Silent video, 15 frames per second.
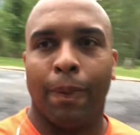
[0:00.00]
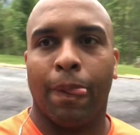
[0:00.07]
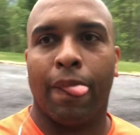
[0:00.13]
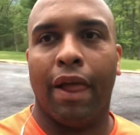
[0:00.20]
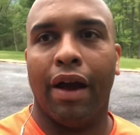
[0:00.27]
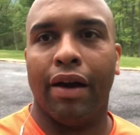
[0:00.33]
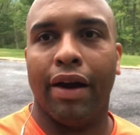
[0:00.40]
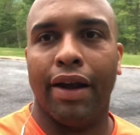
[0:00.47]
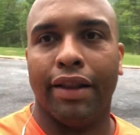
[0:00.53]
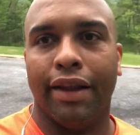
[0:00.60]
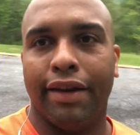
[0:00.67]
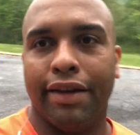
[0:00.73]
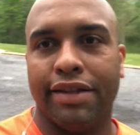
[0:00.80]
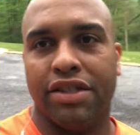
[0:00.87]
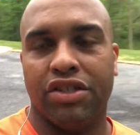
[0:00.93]
All right,
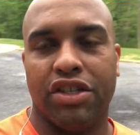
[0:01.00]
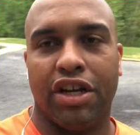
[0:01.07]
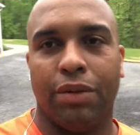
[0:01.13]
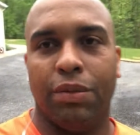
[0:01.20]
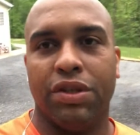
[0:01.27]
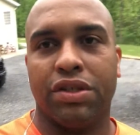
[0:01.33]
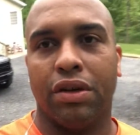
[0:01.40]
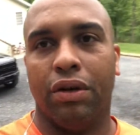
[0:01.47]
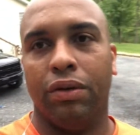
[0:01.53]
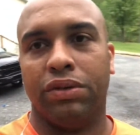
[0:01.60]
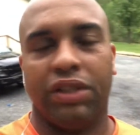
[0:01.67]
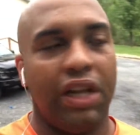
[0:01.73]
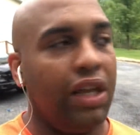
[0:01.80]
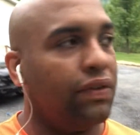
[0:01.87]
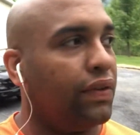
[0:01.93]
ladies and gentlemen. So
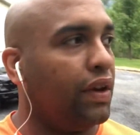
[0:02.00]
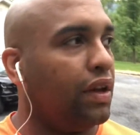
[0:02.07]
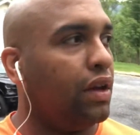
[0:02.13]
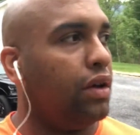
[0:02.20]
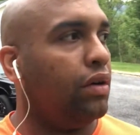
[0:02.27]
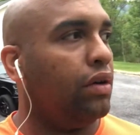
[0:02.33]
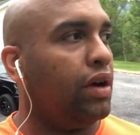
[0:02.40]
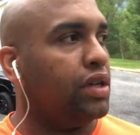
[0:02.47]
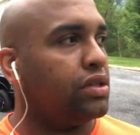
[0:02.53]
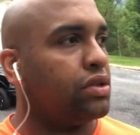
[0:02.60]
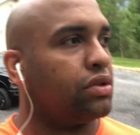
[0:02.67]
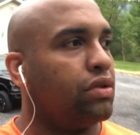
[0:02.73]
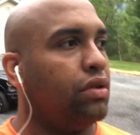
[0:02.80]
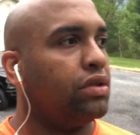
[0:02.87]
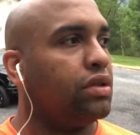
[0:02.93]
today's video is
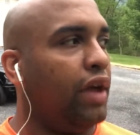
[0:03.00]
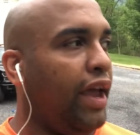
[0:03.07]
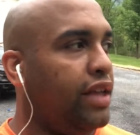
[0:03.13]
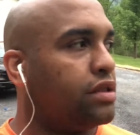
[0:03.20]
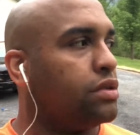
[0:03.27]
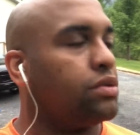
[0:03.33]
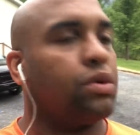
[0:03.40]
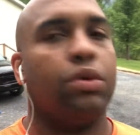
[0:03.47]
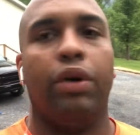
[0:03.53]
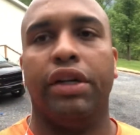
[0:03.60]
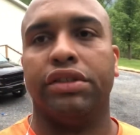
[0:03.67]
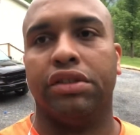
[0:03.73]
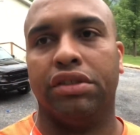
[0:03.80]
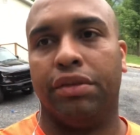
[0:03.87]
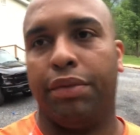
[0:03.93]
just going to answer some
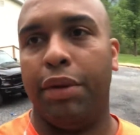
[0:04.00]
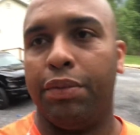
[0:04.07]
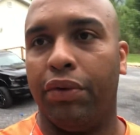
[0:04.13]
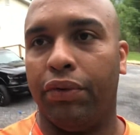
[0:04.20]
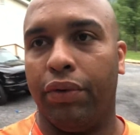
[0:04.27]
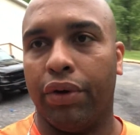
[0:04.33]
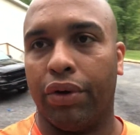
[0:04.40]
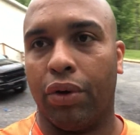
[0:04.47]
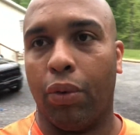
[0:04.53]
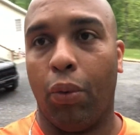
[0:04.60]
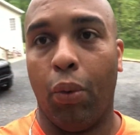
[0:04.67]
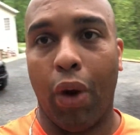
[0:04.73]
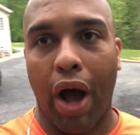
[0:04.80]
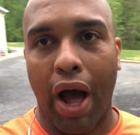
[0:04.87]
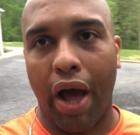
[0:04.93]
questions of people
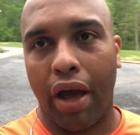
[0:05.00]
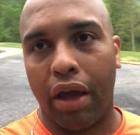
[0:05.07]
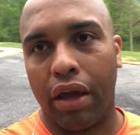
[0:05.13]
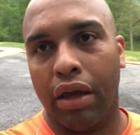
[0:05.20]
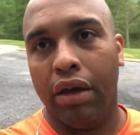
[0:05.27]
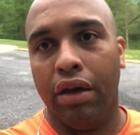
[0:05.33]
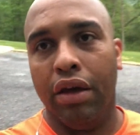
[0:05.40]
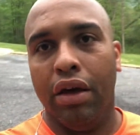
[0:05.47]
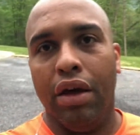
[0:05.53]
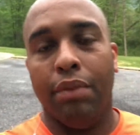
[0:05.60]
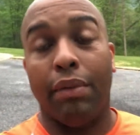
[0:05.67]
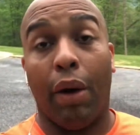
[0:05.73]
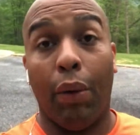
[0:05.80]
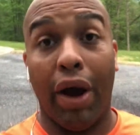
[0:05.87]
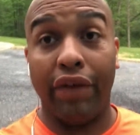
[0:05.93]
wondering why
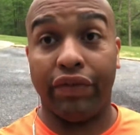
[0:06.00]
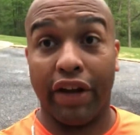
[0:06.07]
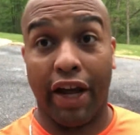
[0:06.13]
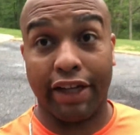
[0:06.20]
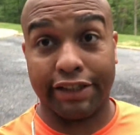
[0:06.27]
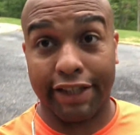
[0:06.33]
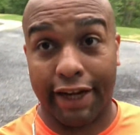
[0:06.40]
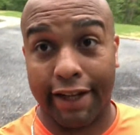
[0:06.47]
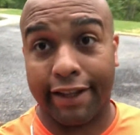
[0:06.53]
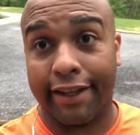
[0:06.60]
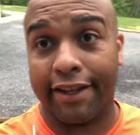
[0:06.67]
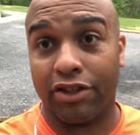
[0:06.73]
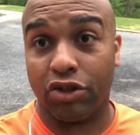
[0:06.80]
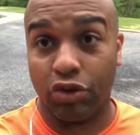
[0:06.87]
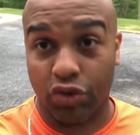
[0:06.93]
my wife and I decided to
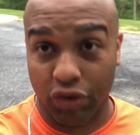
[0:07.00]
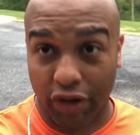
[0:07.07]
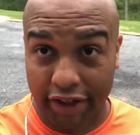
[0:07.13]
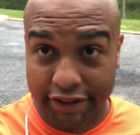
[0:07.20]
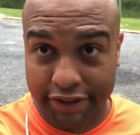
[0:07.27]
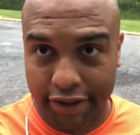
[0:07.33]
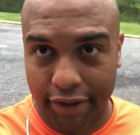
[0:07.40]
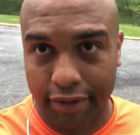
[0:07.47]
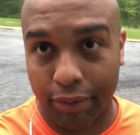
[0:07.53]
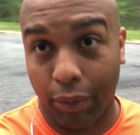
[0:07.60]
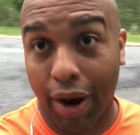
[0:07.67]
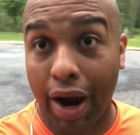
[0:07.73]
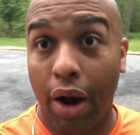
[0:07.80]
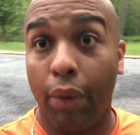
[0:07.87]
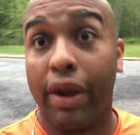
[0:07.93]
get two trucks.
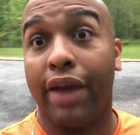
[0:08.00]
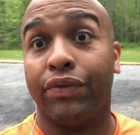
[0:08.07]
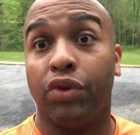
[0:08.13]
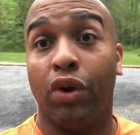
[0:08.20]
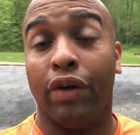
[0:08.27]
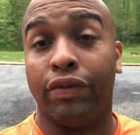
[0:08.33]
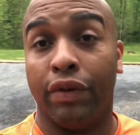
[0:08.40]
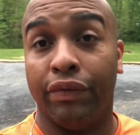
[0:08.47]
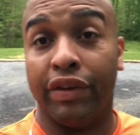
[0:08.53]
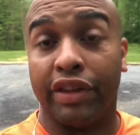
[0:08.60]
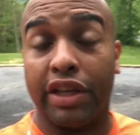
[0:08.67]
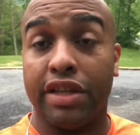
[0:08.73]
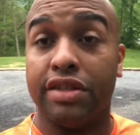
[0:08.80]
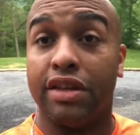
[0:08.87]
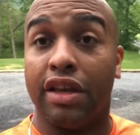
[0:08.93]
Why we have two
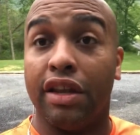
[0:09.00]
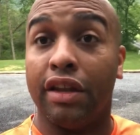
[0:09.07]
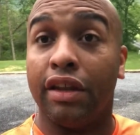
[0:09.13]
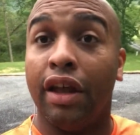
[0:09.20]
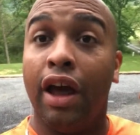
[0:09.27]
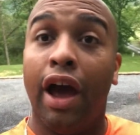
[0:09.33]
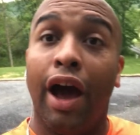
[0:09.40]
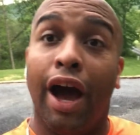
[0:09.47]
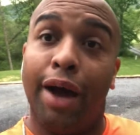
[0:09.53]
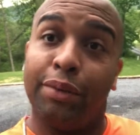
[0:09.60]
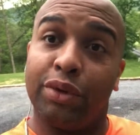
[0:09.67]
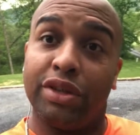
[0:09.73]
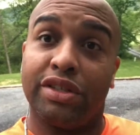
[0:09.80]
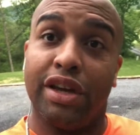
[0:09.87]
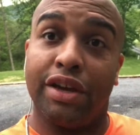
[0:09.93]
F-150s, and I'm
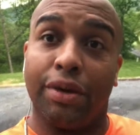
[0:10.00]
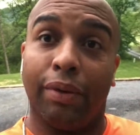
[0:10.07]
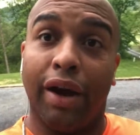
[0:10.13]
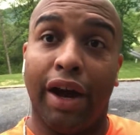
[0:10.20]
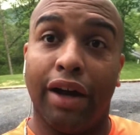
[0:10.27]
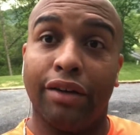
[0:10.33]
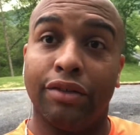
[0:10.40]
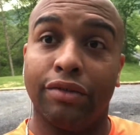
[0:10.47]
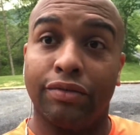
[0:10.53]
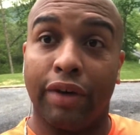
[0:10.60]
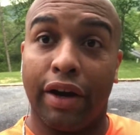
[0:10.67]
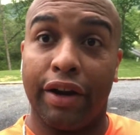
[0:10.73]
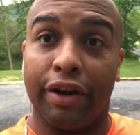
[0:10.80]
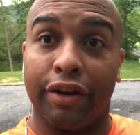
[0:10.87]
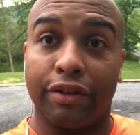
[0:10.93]
going to tell you why
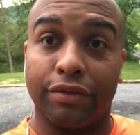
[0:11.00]
right here.